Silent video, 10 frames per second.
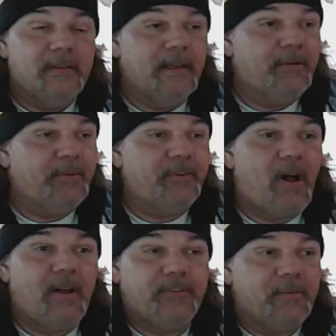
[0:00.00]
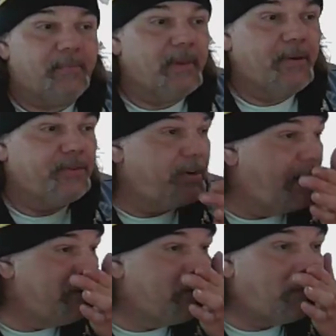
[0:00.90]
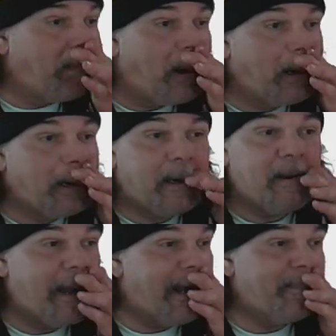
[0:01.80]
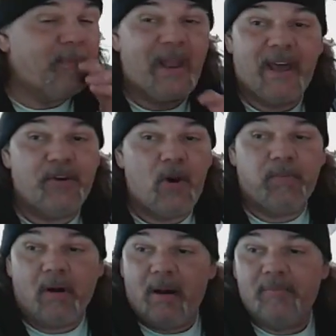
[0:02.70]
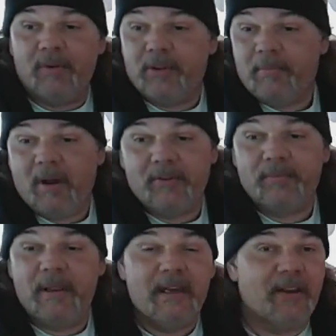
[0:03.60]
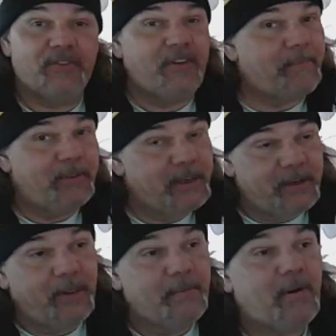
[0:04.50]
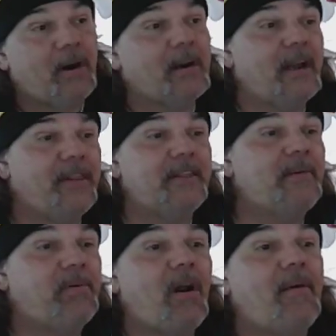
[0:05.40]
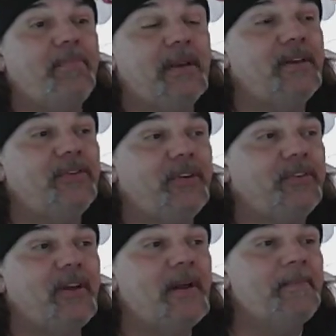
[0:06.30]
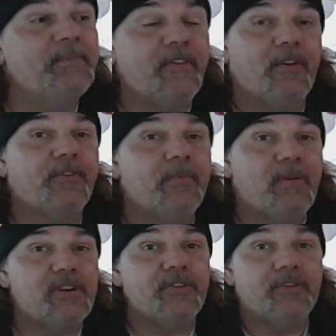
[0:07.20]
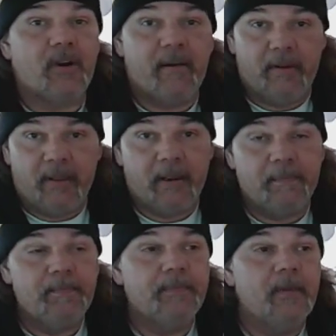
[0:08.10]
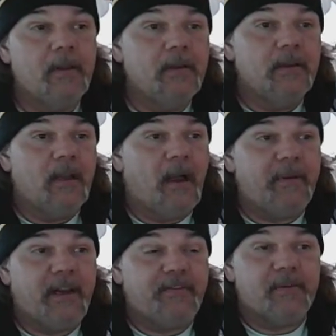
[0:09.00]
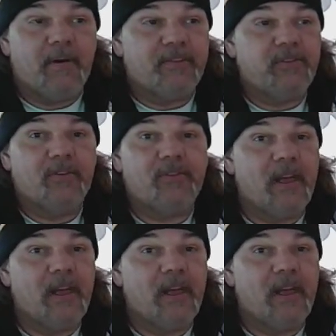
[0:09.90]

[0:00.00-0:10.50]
It was awesome. It was a nice park. We had no problem with the bus being accepted into the park. I think the problem is first impressions are everything. I mean, if your bus looks